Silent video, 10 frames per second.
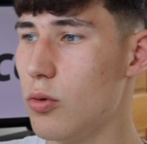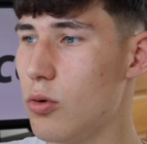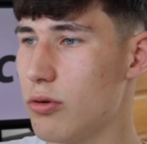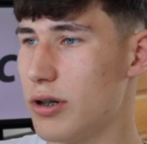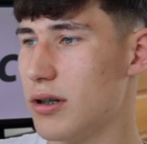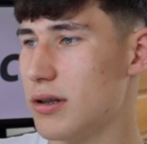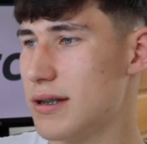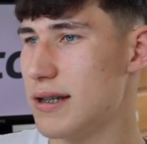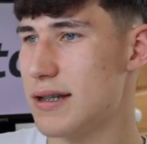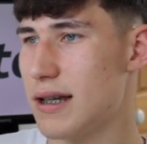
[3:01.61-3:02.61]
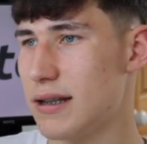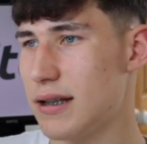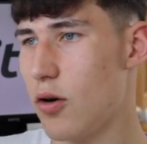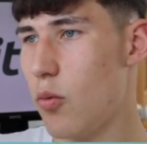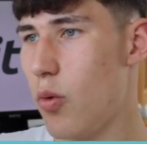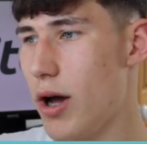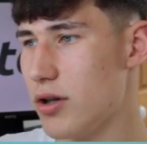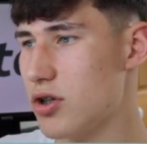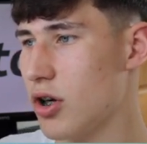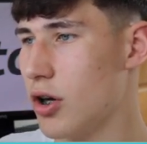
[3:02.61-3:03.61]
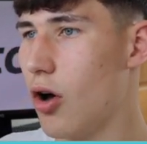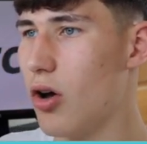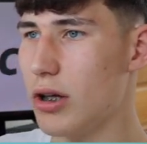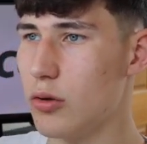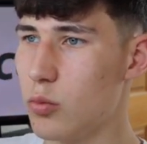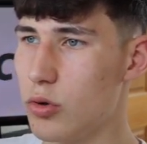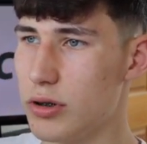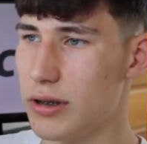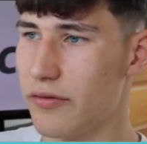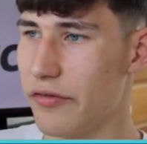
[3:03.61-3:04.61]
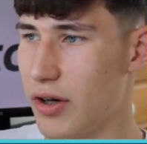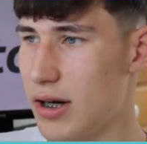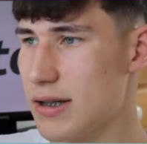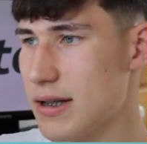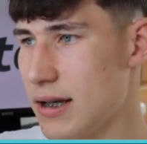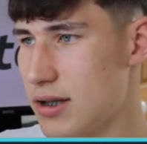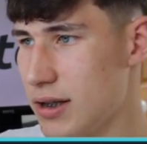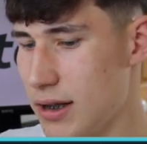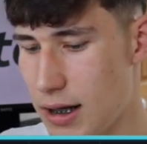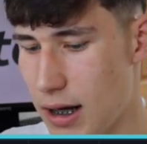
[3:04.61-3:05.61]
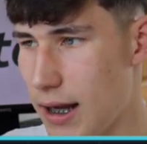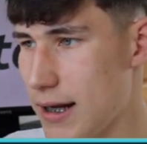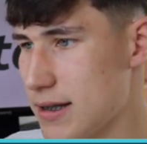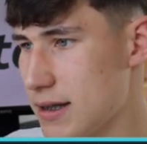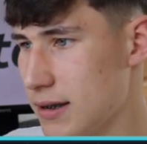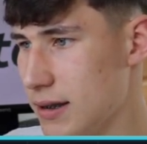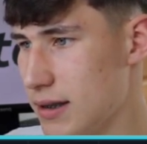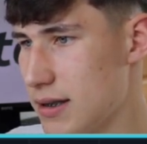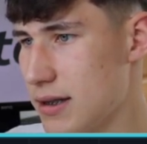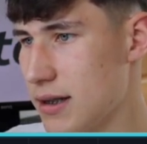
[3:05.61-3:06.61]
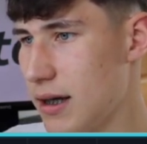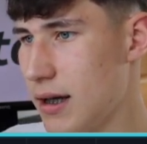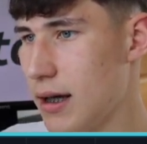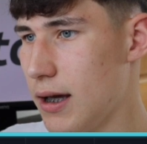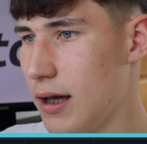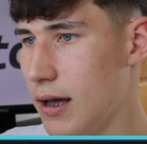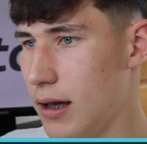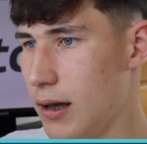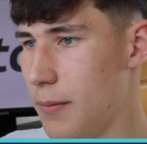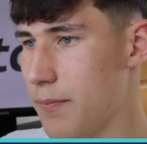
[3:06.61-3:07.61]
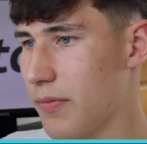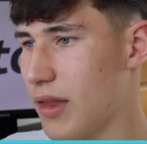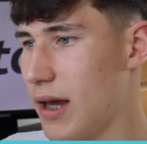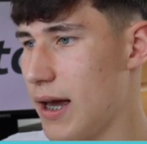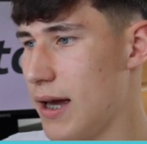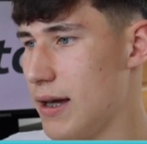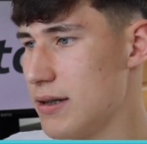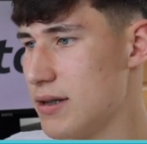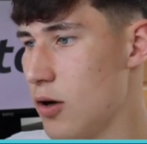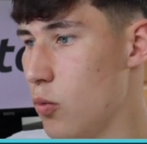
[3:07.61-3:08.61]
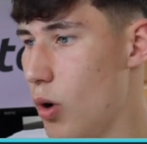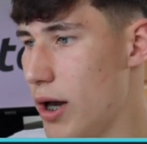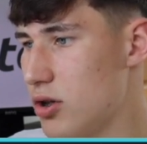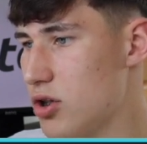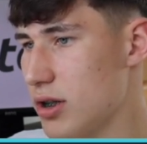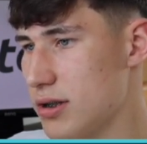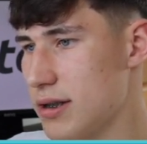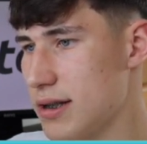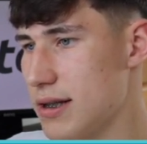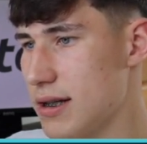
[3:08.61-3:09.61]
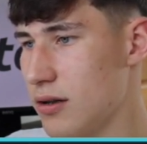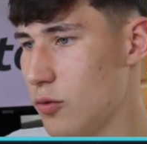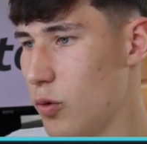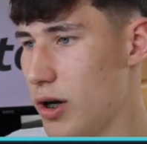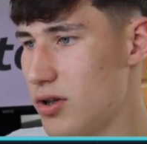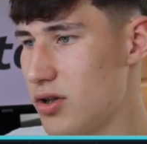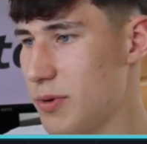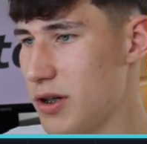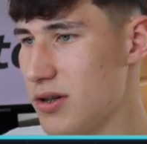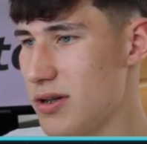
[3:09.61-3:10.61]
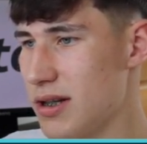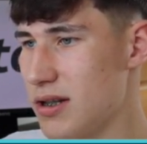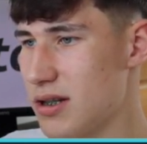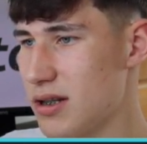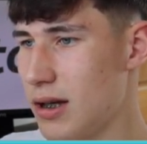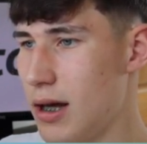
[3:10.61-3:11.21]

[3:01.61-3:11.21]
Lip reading: or a descending wedge, and I would in fact actually class this as a wedge, as a descending wedge, because it